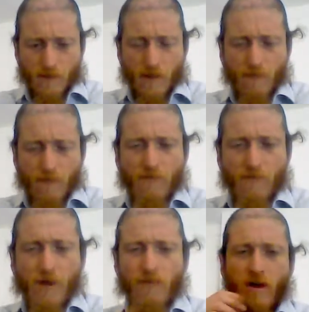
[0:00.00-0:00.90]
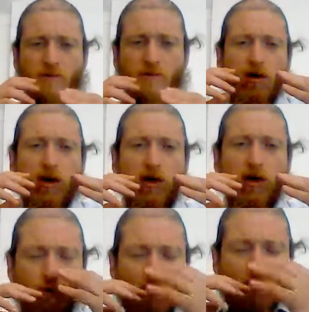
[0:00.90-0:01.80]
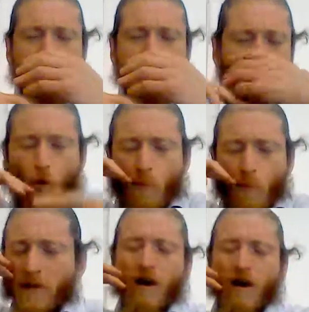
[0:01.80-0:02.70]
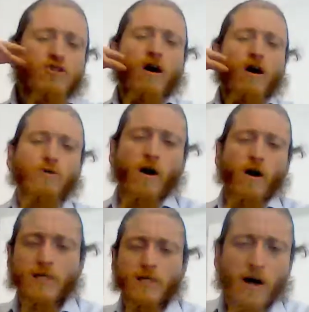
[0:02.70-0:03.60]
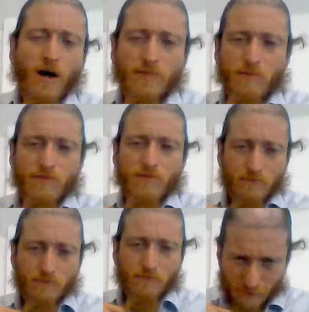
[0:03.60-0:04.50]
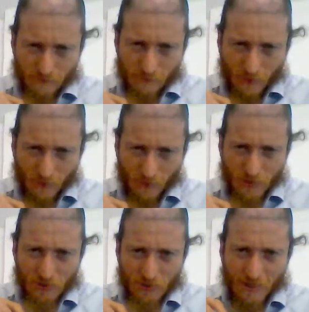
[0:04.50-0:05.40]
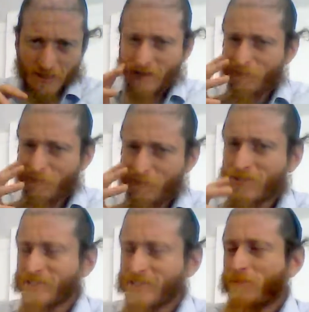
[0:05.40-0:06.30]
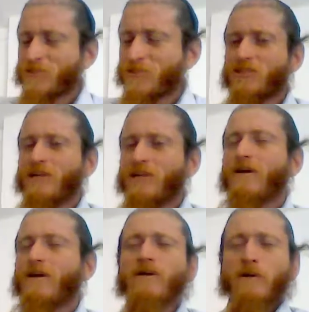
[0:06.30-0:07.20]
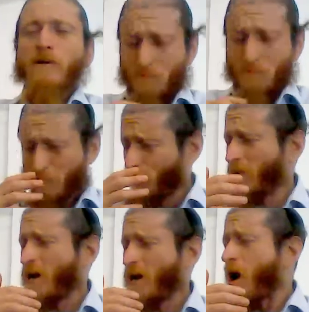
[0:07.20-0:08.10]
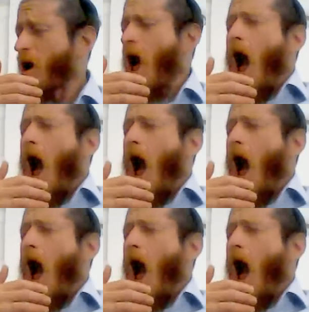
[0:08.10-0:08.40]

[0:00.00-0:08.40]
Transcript: if we practice opening our jaw as wide as possible, excuse the embarrassing demonstration here, but